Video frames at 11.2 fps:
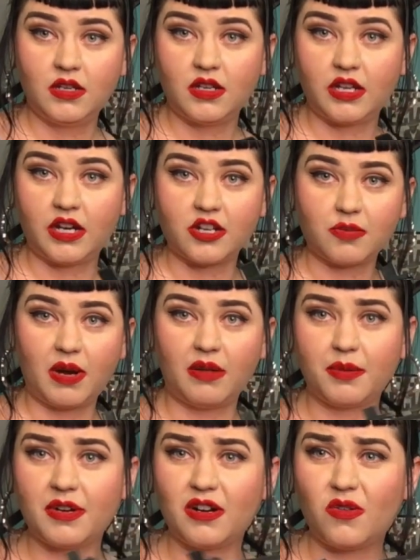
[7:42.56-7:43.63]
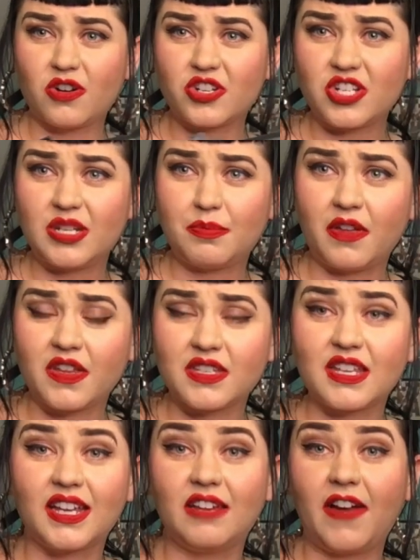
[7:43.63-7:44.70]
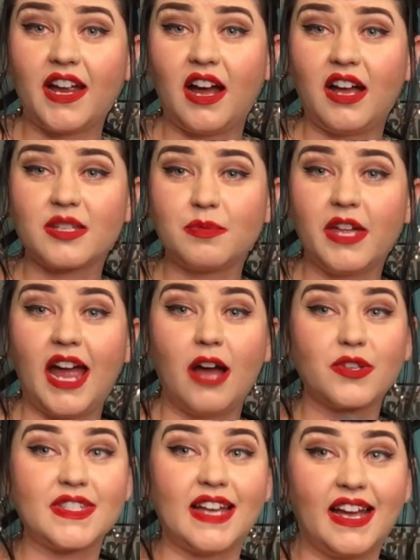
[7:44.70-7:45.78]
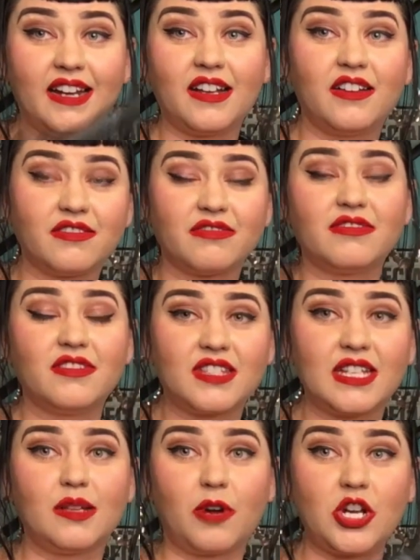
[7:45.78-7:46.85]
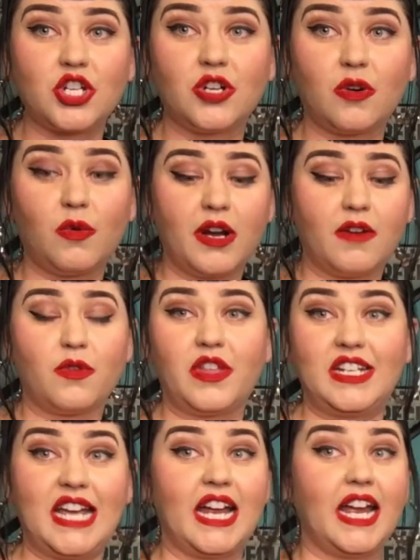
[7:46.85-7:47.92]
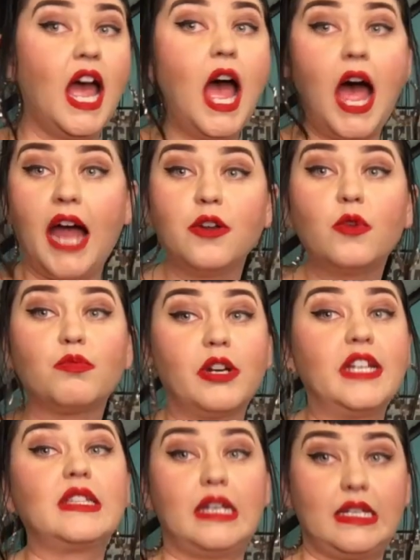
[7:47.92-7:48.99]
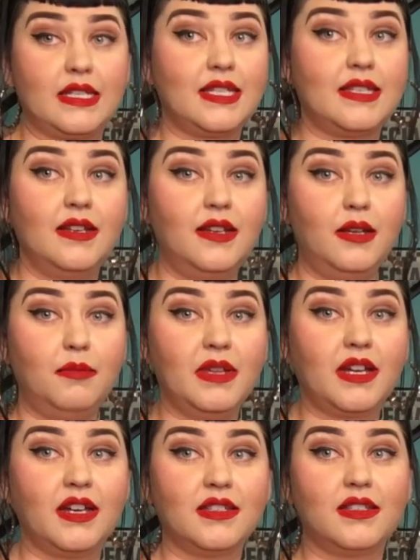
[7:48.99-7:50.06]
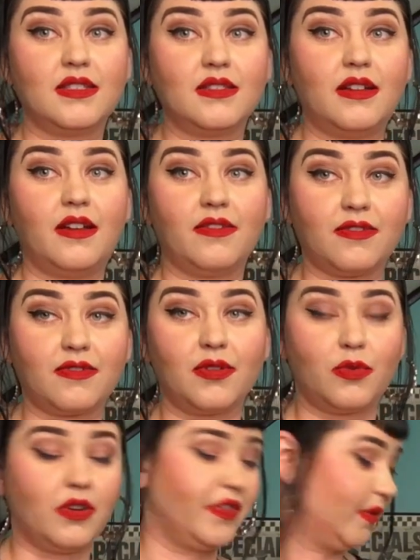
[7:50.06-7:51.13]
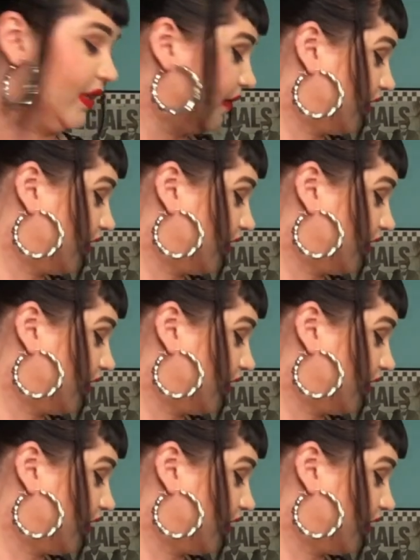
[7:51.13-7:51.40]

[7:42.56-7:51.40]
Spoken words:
And I should probably put an orange tip on this. If I cosplay outside of Celebration or whatever where they tag it, I don't bring this because of the world that we live